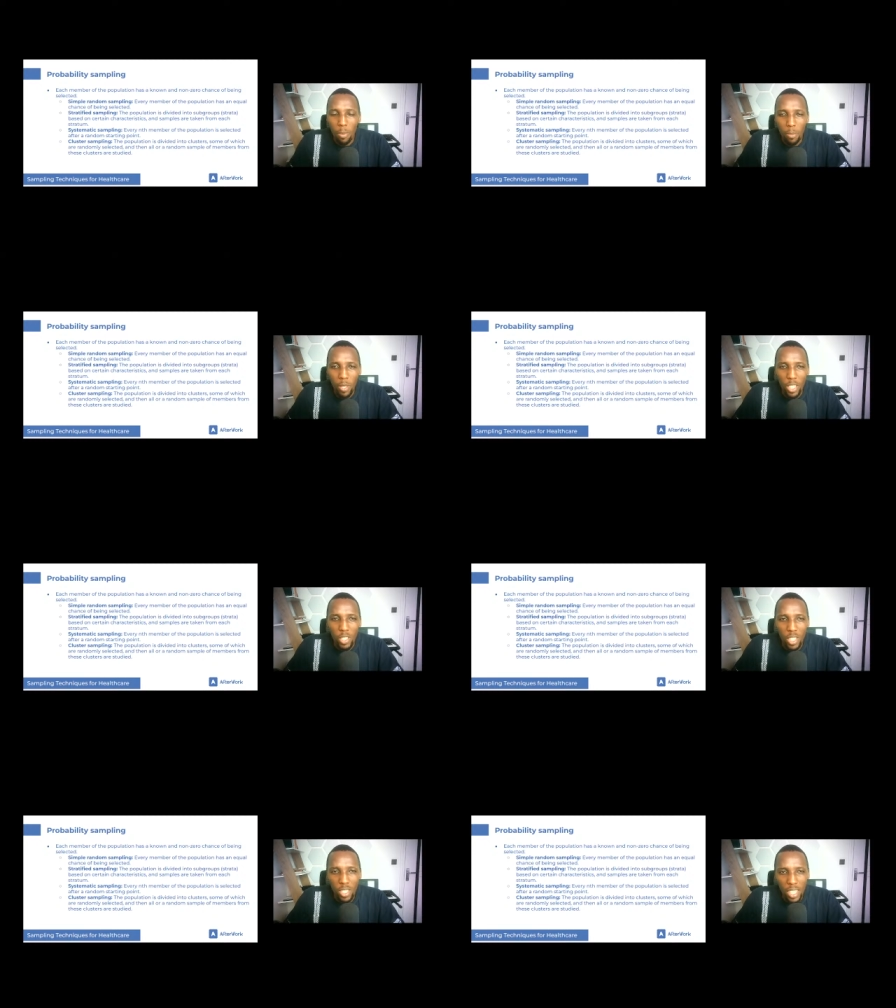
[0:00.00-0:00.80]
of a
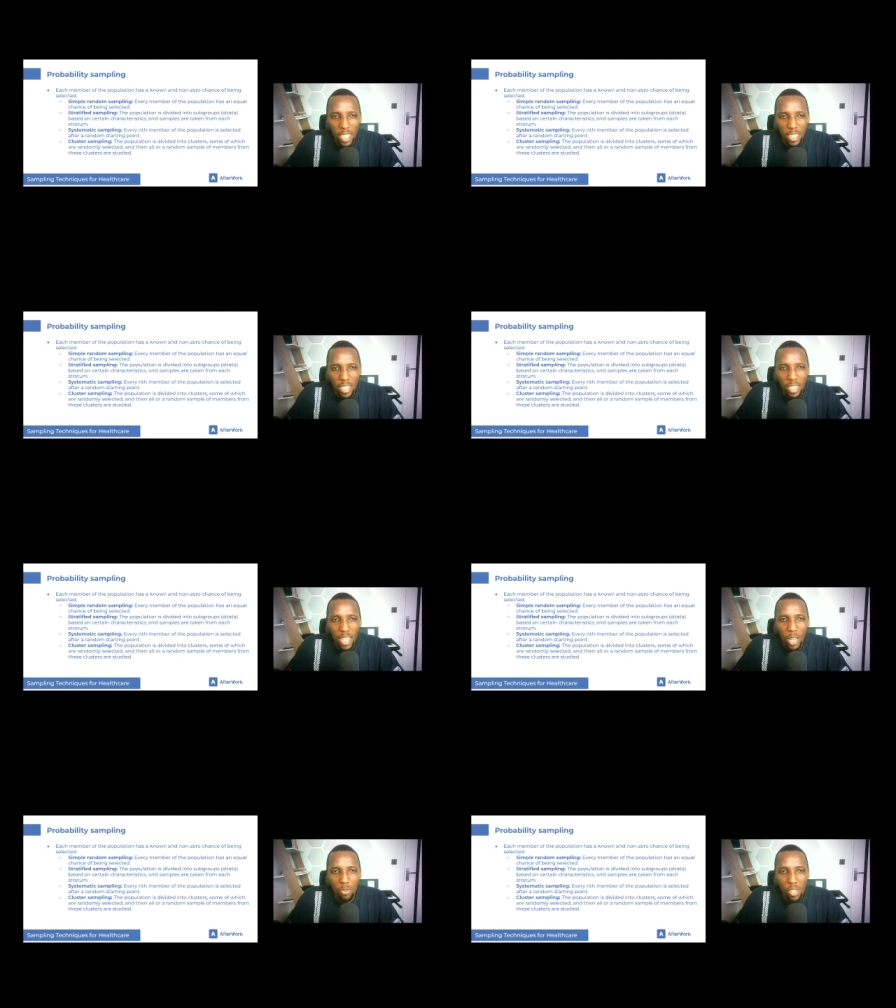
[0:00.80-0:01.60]
population is
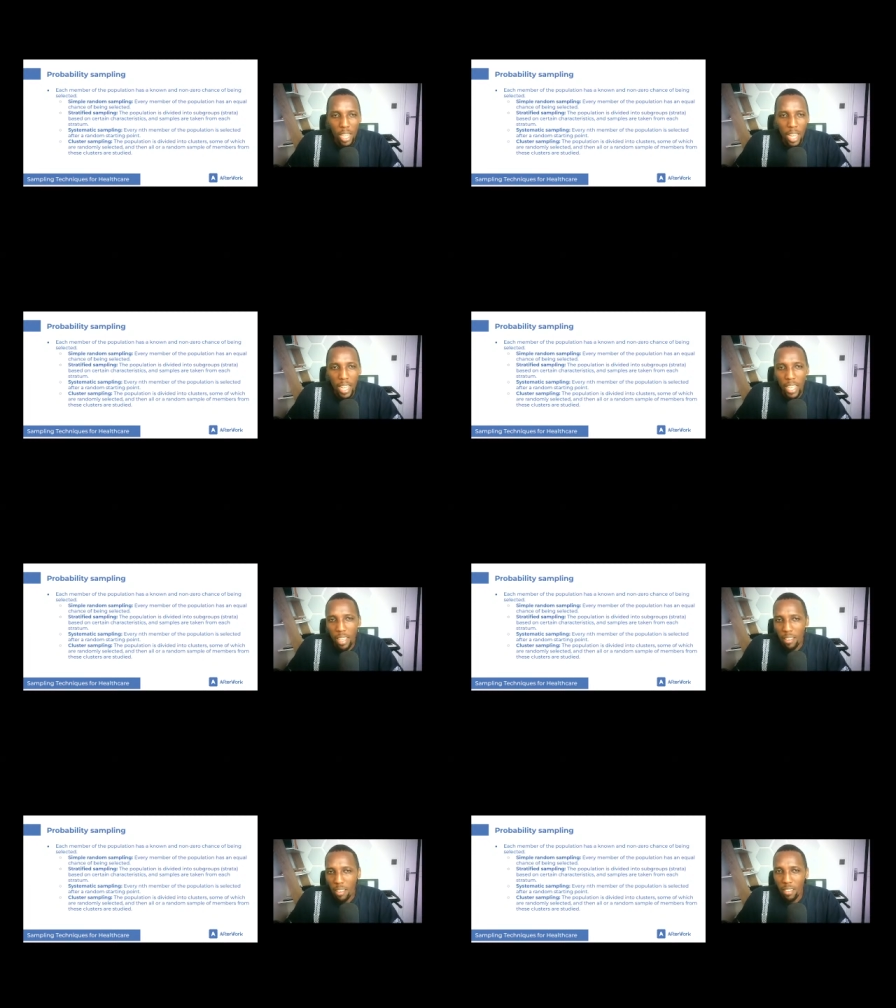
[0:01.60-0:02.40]
selected after
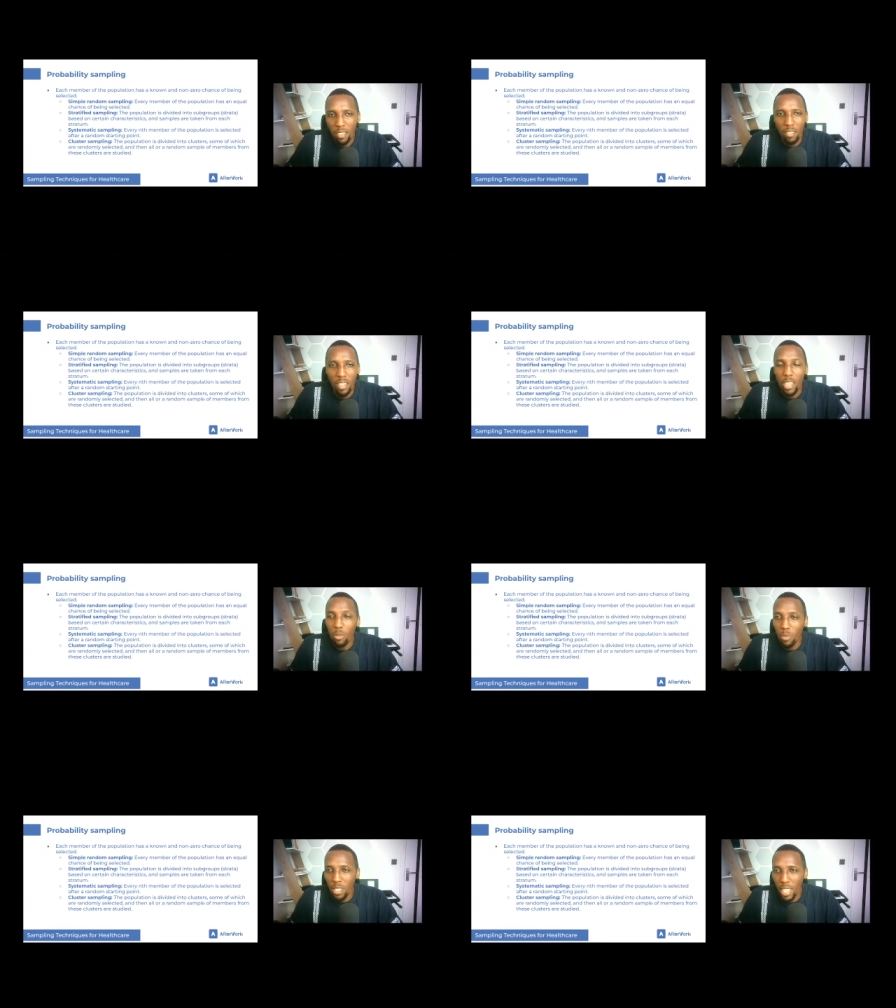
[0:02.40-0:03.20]
a
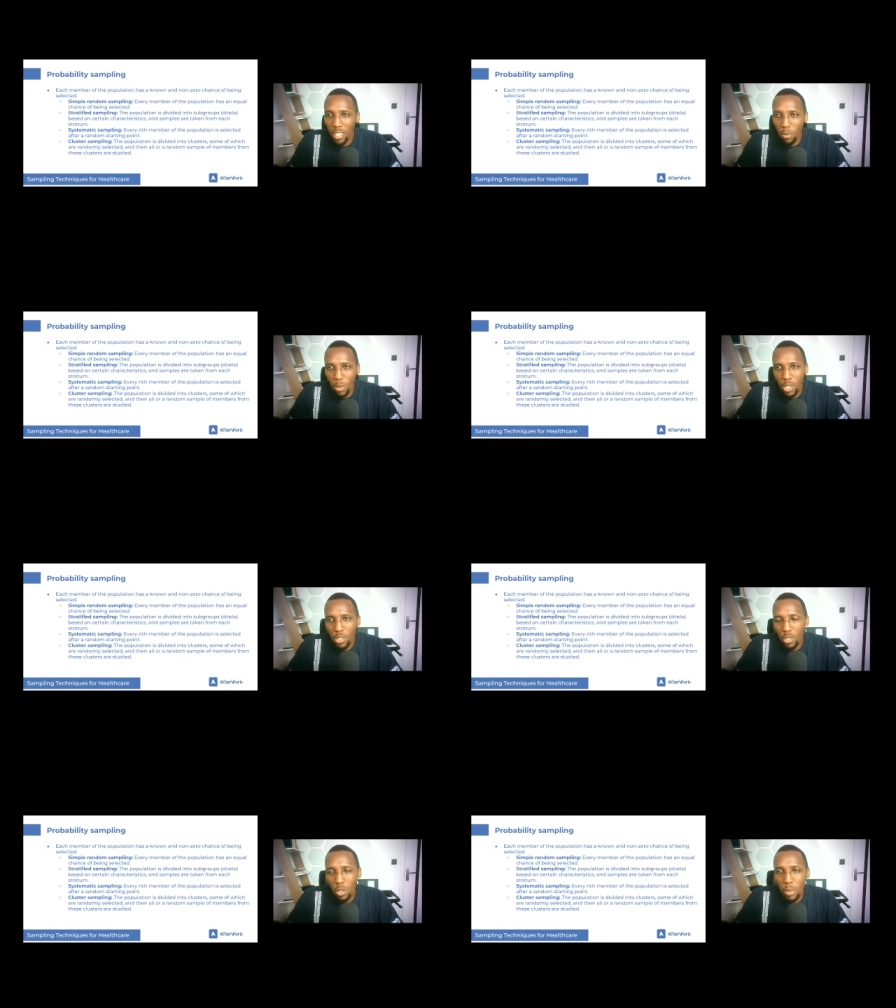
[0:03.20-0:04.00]
random starting
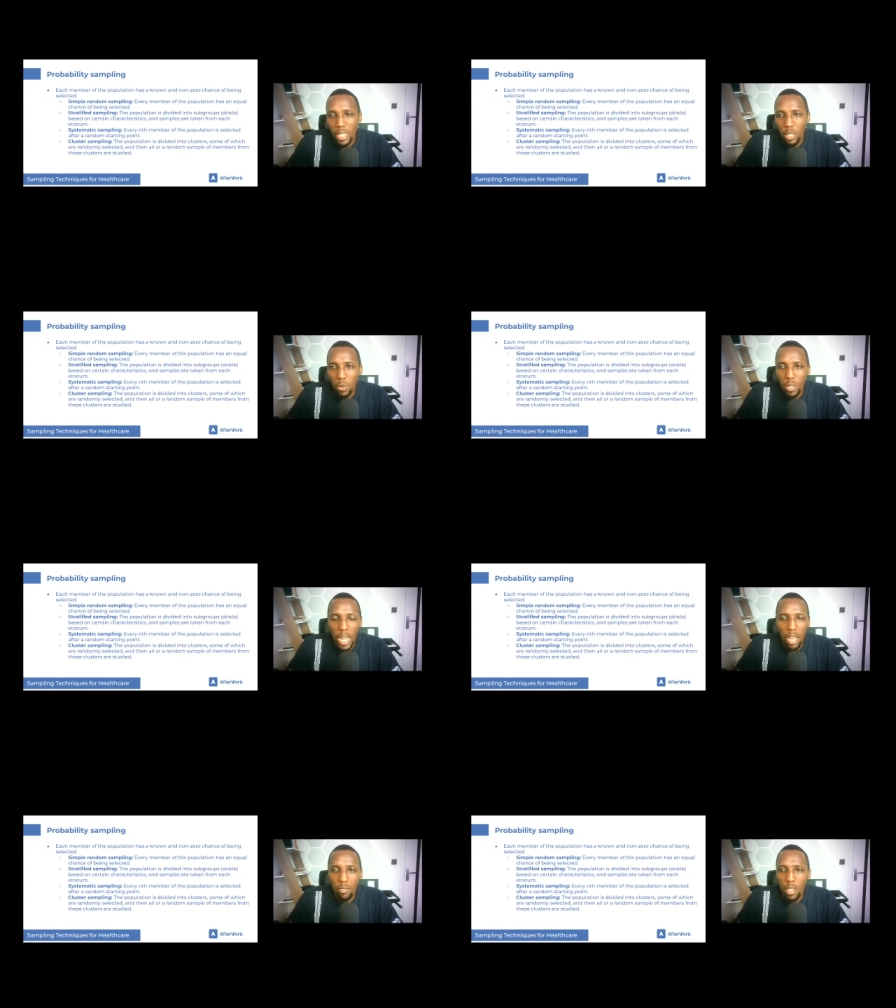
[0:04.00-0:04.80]
point. So normally you
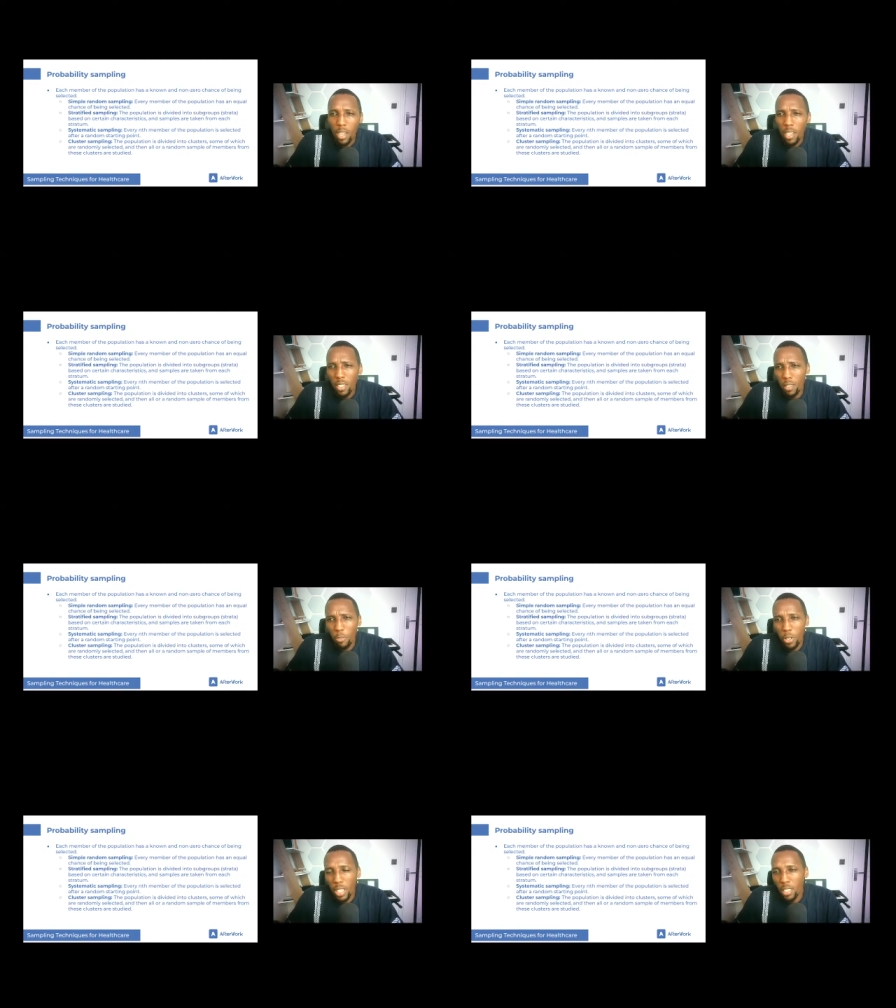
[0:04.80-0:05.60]
would have, say
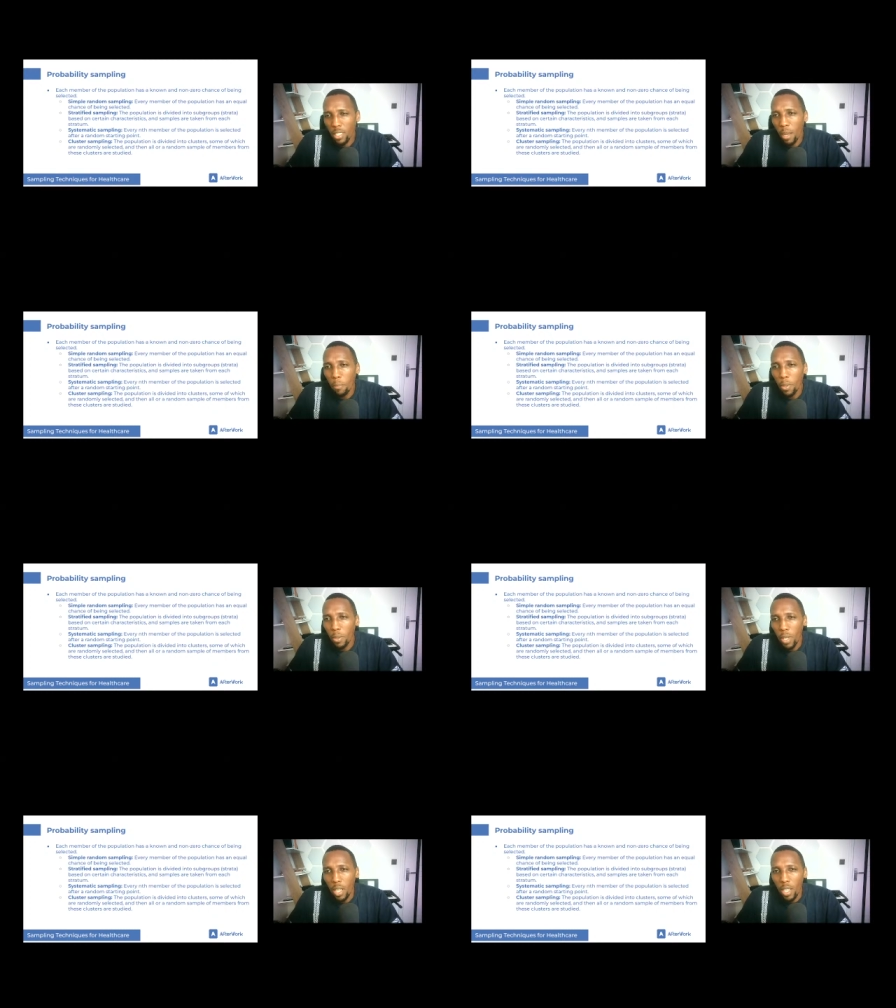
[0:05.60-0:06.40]
for
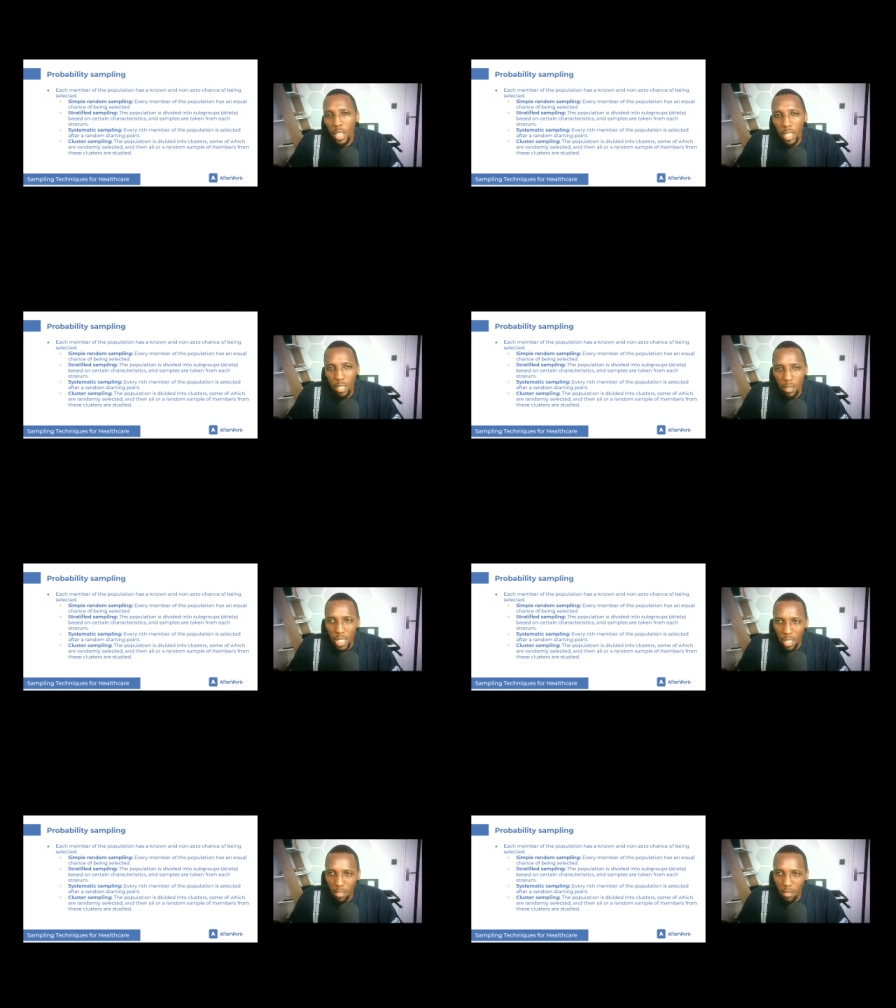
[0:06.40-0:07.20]
example,
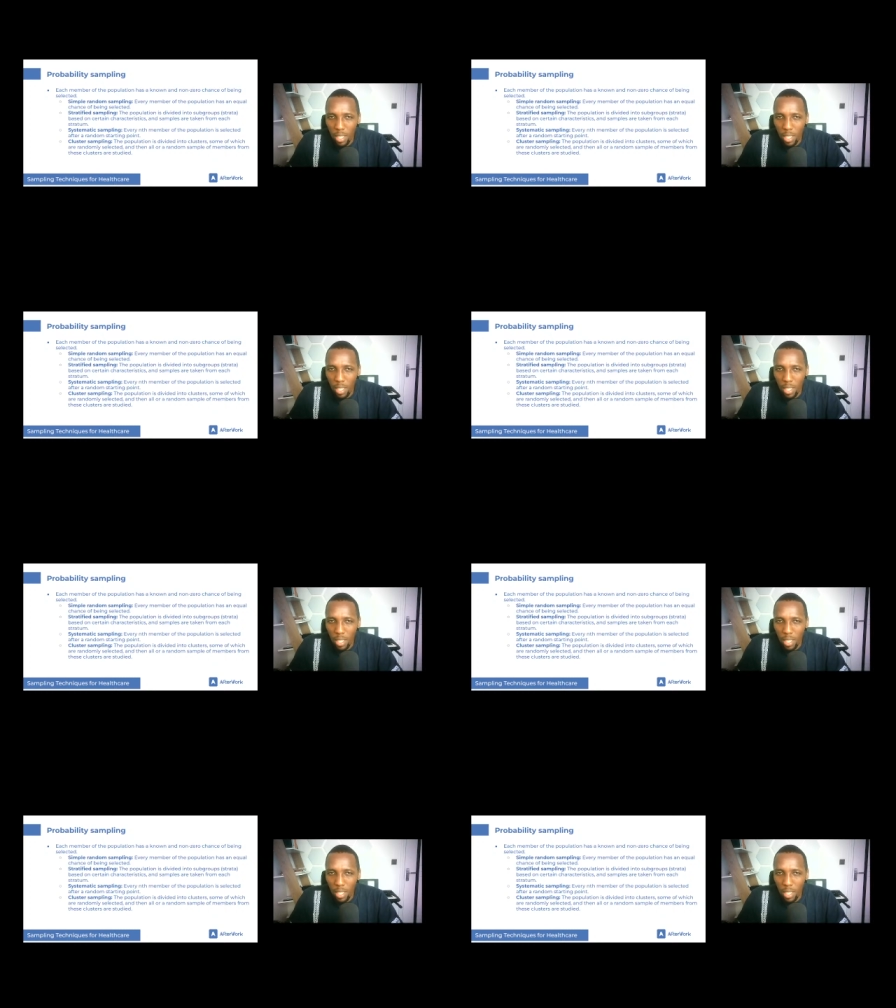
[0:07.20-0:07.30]
in